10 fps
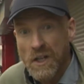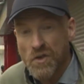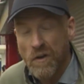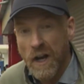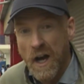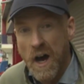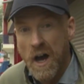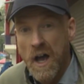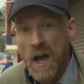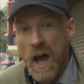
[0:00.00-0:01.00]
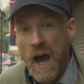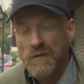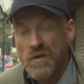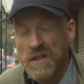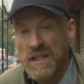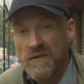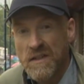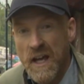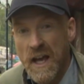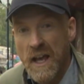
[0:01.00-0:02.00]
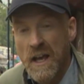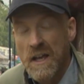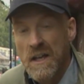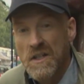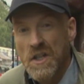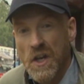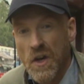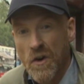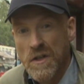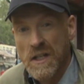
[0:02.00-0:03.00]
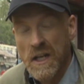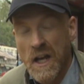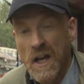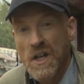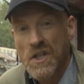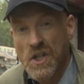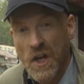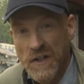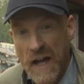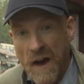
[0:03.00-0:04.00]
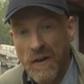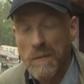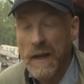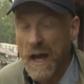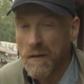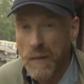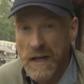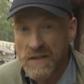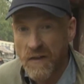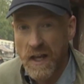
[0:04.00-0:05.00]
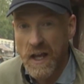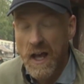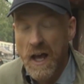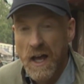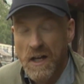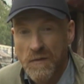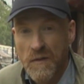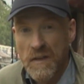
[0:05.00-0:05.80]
in Srinagar after a seven day security shutdown. It began peacefully enough